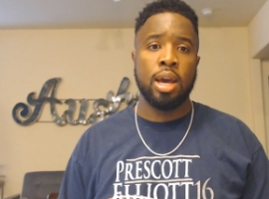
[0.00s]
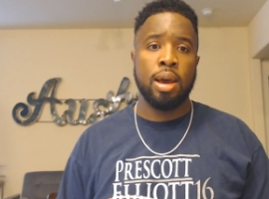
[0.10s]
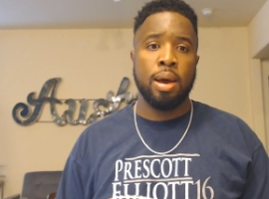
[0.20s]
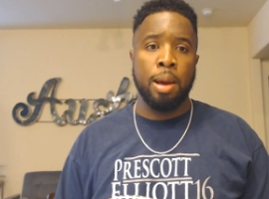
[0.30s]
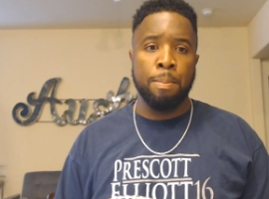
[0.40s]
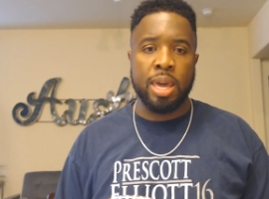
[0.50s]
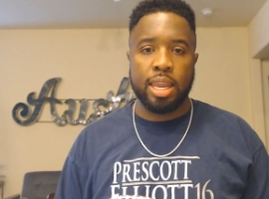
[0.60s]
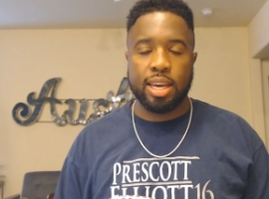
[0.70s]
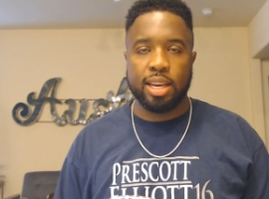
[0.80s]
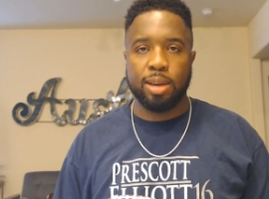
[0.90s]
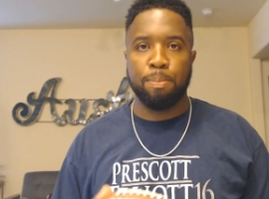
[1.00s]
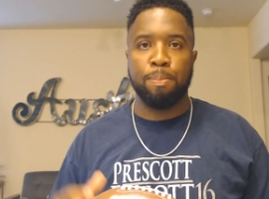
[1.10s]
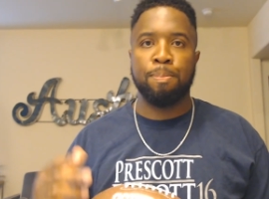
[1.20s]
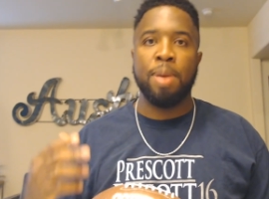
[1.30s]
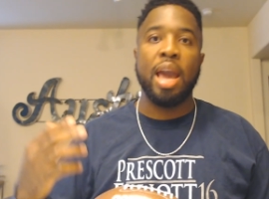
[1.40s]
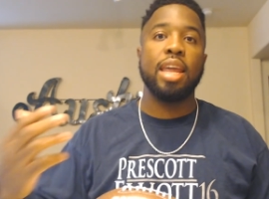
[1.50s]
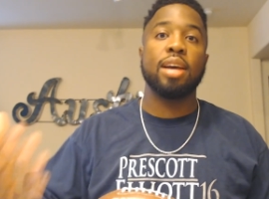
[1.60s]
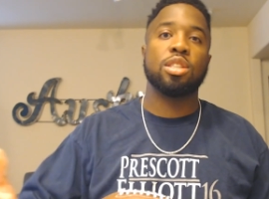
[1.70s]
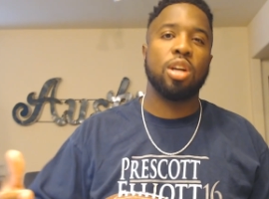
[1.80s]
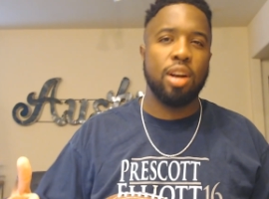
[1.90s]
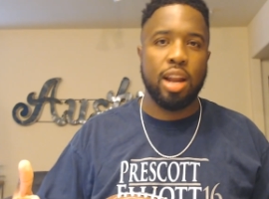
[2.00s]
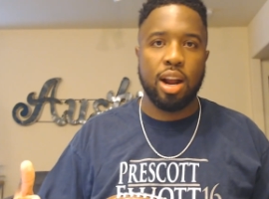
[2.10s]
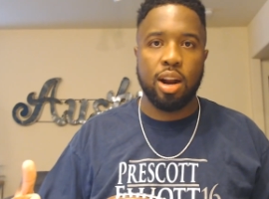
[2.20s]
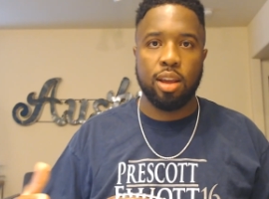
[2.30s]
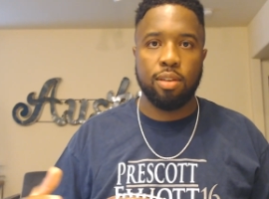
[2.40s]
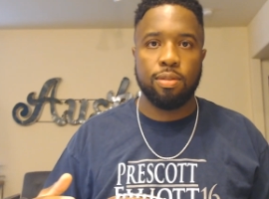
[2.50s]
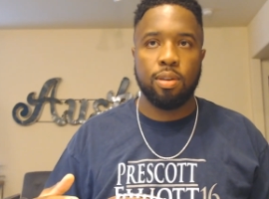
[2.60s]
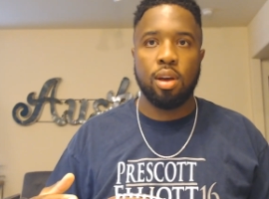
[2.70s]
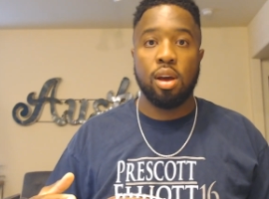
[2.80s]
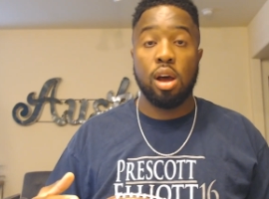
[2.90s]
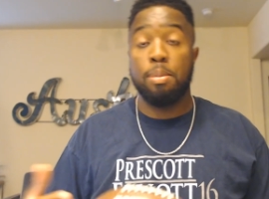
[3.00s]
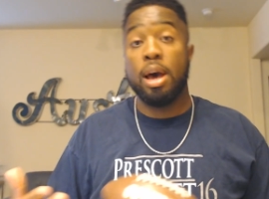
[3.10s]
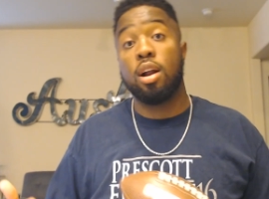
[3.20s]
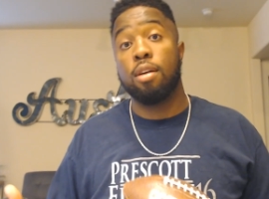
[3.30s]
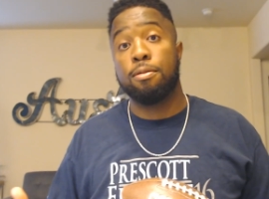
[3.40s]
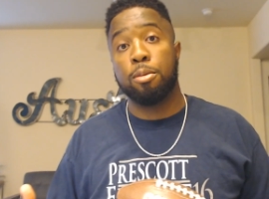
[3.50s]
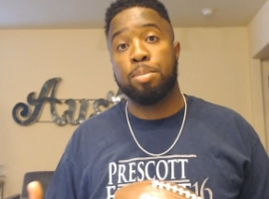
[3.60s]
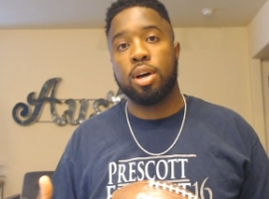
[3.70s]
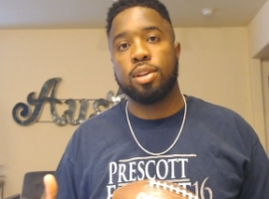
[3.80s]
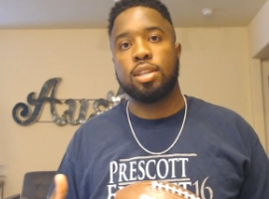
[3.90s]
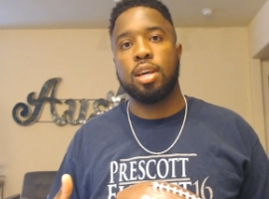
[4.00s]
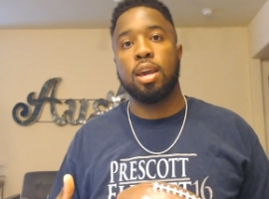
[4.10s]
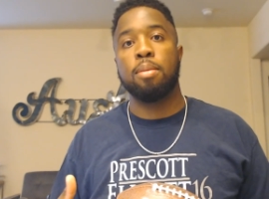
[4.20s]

media painting a certain narrative about our football team.